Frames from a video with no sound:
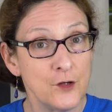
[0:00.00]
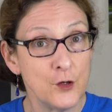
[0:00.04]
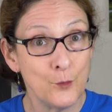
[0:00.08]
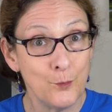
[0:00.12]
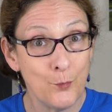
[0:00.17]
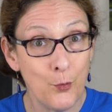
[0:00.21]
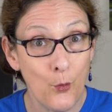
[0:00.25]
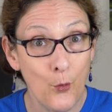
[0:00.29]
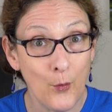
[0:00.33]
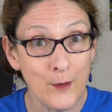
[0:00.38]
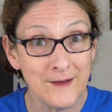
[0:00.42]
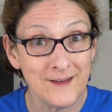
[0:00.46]

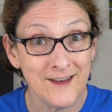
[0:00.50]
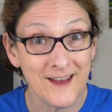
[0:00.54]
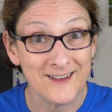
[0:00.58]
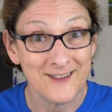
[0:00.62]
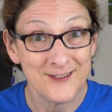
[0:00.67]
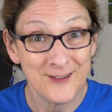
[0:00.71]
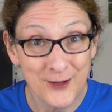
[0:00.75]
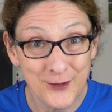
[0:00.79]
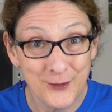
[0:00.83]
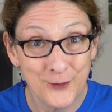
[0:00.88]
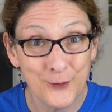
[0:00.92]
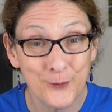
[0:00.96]

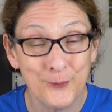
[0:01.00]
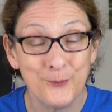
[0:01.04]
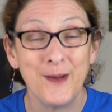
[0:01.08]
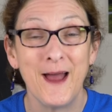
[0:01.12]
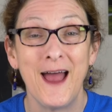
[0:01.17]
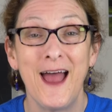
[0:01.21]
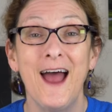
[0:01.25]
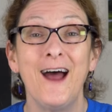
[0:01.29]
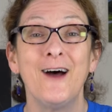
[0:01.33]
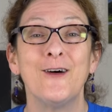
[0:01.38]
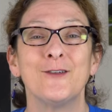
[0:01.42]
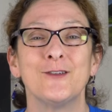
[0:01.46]
2.2
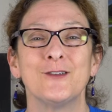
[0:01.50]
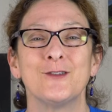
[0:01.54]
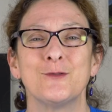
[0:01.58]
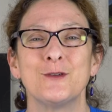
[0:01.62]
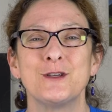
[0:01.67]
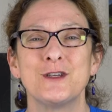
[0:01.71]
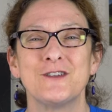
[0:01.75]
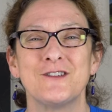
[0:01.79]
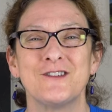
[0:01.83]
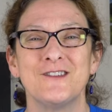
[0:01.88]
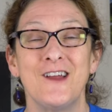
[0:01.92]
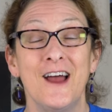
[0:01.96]
pounds,
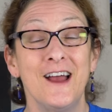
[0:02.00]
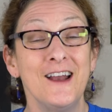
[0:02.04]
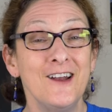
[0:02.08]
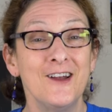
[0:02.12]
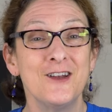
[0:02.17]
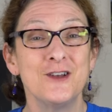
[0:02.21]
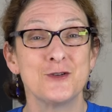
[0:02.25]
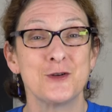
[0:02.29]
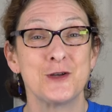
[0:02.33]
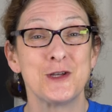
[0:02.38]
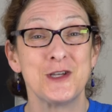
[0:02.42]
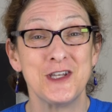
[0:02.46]
which is
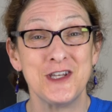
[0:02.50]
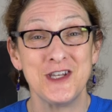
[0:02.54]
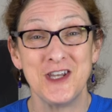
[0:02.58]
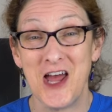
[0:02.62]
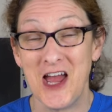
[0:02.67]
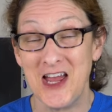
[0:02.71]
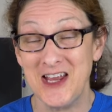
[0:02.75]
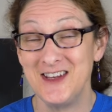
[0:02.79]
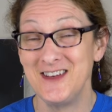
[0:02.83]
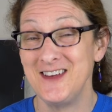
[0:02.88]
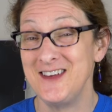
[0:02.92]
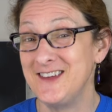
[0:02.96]

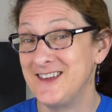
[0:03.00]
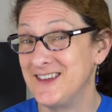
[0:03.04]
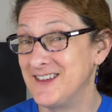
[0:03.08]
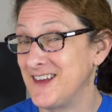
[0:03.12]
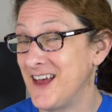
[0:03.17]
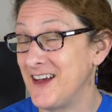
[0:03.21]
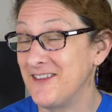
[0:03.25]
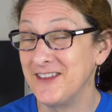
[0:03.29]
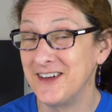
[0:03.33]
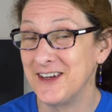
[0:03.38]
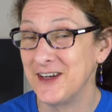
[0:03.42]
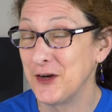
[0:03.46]

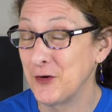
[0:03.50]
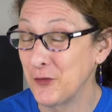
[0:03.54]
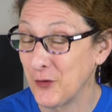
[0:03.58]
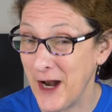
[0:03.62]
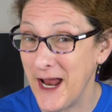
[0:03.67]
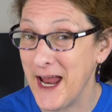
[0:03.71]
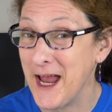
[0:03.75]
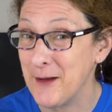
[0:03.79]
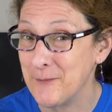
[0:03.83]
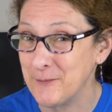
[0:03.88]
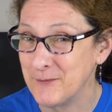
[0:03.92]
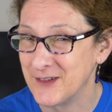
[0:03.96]
997
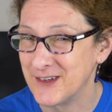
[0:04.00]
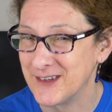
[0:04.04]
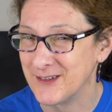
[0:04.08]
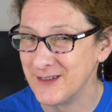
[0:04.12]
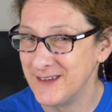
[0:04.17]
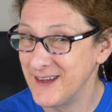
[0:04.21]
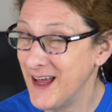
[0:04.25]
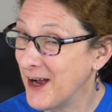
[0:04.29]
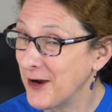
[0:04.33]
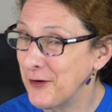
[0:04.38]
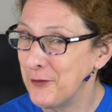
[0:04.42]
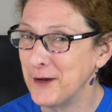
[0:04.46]
grams,
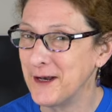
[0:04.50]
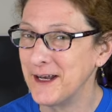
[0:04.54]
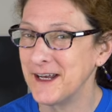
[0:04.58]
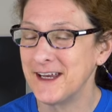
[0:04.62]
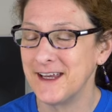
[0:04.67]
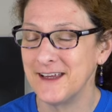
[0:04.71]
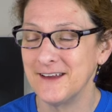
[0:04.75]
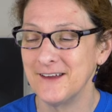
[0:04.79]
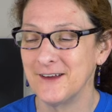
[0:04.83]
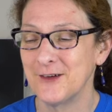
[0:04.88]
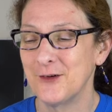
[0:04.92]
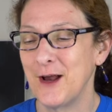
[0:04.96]
not quite a
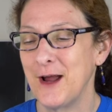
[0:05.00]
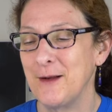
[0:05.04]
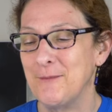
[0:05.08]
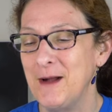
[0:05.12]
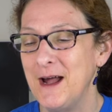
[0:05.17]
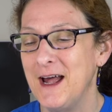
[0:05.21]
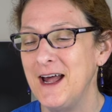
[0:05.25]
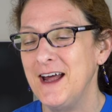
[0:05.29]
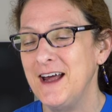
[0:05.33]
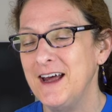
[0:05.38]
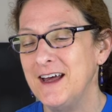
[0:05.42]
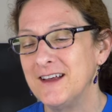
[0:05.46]
kilogram.
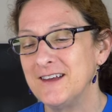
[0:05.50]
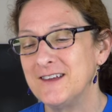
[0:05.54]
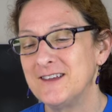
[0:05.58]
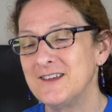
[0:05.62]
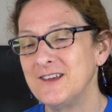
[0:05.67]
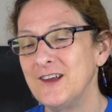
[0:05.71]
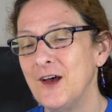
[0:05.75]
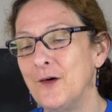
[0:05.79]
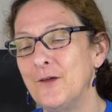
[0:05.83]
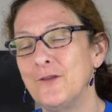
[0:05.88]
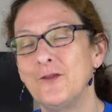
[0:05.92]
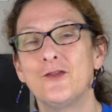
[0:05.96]

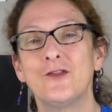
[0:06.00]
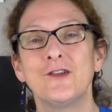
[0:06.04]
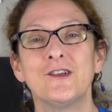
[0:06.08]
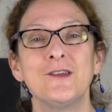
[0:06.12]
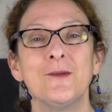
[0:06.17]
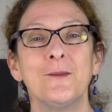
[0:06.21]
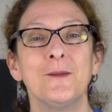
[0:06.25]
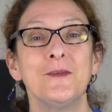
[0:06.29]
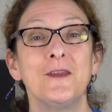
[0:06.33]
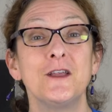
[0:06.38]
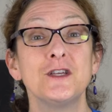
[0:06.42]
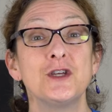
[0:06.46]
So for
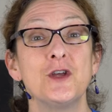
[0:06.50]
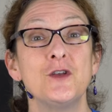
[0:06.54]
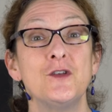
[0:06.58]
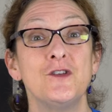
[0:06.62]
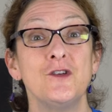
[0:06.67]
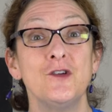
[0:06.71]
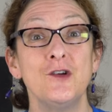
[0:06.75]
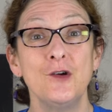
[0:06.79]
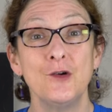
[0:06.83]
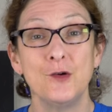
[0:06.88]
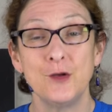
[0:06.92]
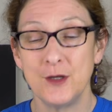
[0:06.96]
something that you
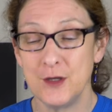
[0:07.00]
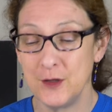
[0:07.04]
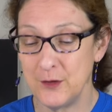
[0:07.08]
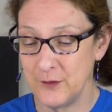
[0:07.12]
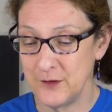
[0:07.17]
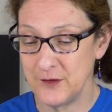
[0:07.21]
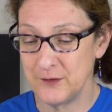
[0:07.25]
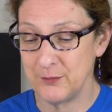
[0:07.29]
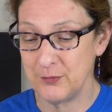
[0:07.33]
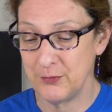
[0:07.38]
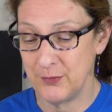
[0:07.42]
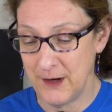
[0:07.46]
do
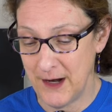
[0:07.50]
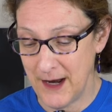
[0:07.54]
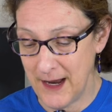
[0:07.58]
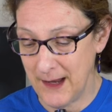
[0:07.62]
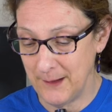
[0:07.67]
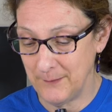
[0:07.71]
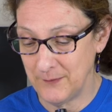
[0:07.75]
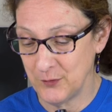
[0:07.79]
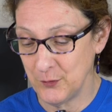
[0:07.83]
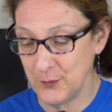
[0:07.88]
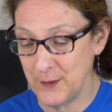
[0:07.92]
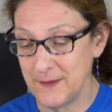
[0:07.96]
use,
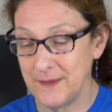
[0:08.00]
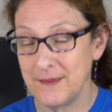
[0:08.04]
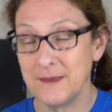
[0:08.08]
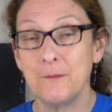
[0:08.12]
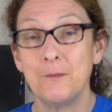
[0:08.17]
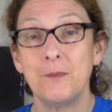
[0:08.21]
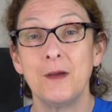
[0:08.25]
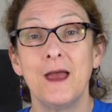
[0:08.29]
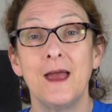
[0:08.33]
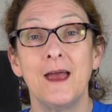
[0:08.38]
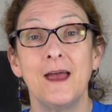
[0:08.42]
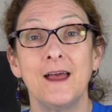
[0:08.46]
perhaps, with
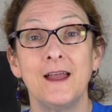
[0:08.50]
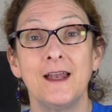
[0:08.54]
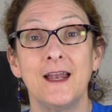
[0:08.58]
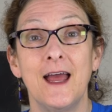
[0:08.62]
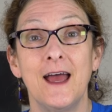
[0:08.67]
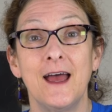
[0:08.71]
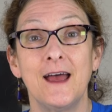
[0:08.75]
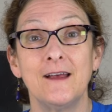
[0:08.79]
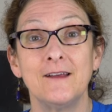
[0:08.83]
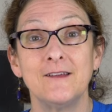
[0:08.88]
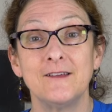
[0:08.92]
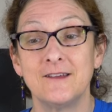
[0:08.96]
the pen
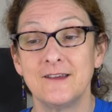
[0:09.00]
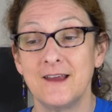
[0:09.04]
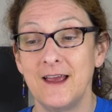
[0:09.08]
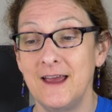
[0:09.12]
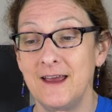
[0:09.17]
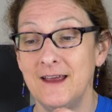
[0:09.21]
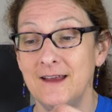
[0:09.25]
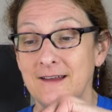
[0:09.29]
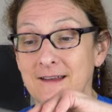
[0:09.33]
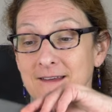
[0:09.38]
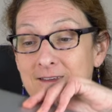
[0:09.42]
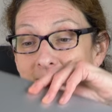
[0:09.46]
as
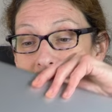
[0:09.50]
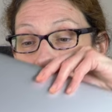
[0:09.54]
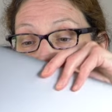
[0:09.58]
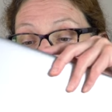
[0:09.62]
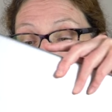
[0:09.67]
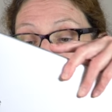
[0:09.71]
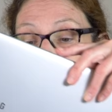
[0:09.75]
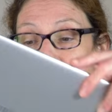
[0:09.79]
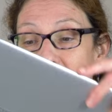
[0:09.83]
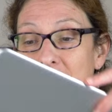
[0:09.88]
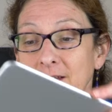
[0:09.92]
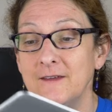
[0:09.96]
a
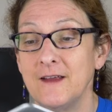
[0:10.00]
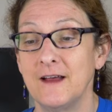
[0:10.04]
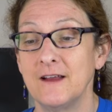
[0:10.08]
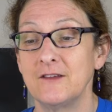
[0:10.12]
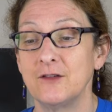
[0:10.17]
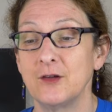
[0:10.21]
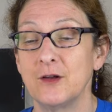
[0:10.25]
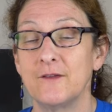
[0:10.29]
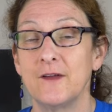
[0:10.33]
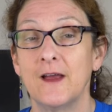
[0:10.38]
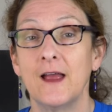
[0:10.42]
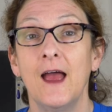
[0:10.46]
tablet,
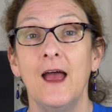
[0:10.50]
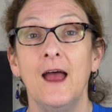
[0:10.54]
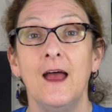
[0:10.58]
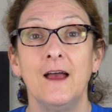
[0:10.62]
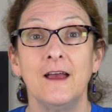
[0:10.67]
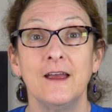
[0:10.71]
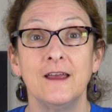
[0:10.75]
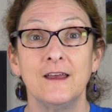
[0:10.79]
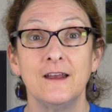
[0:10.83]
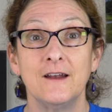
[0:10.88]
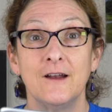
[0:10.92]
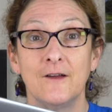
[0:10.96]
that sort of thing,
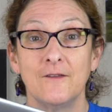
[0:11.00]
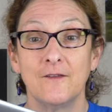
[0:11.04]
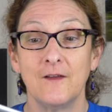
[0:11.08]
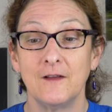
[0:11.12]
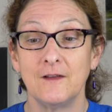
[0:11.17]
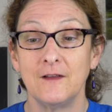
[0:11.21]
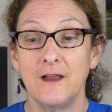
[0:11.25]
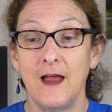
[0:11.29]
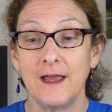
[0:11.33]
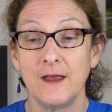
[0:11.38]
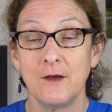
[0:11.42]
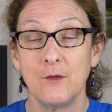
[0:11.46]
you know, the
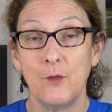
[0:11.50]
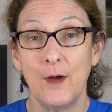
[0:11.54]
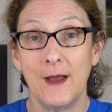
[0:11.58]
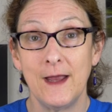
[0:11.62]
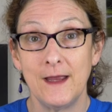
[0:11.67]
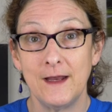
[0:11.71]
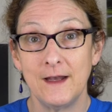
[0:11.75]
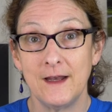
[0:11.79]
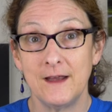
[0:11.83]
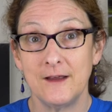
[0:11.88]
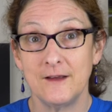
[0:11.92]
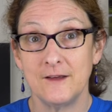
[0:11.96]

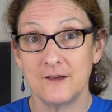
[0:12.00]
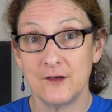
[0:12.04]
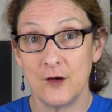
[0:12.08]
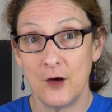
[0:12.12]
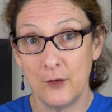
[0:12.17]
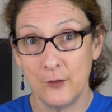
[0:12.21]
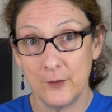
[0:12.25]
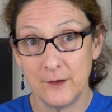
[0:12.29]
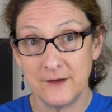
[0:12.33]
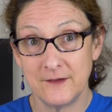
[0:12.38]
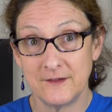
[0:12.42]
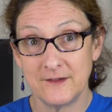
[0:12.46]
lightweight is
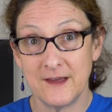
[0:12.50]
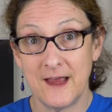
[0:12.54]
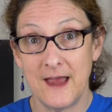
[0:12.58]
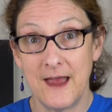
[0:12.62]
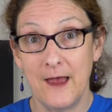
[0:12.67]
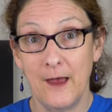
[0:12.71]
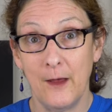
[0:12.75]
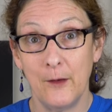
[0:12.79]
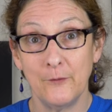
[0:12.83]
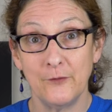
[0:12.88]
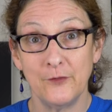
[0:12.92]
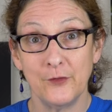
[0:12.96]
always
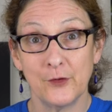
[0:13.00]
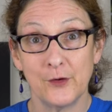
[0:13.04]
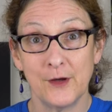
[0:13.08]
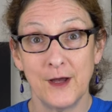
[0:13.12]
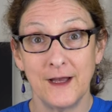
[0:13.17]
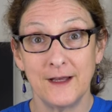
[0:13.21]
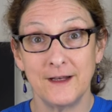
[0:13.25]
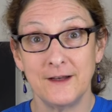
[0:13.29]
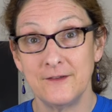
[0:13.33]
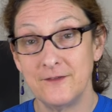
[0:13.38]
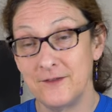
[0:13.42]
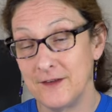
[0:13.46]
a helpful
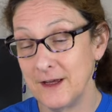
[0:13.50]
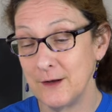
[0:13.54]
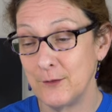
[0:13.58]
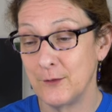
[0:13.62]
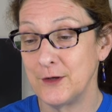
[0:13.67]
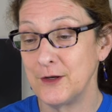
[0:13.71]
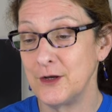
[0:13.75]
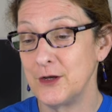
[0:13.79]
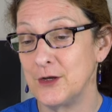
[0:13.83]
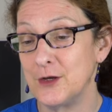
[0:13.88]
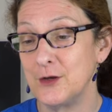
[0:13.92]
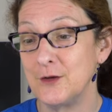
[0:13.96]
kind of thing
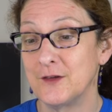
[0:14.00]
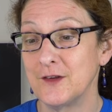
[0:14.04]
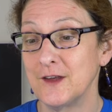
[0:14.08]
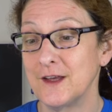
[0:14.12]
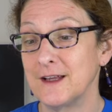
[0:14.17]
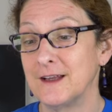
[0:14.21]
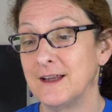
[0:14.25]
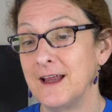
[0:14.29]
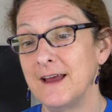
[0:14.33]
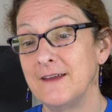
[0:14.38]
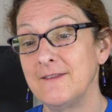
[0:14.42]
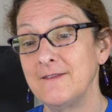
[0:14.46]
when you're
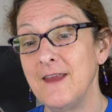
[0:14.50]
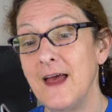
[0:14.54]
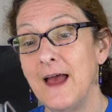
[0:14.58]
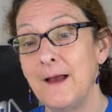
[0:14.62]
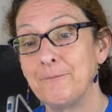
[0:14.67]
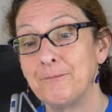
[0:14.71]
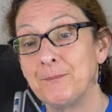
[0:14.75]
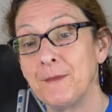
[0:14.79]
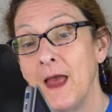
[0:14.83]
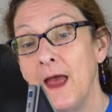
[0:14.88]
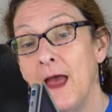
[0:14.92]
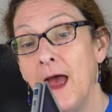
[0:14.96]
using it like
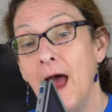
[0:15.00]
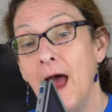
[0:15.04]
that.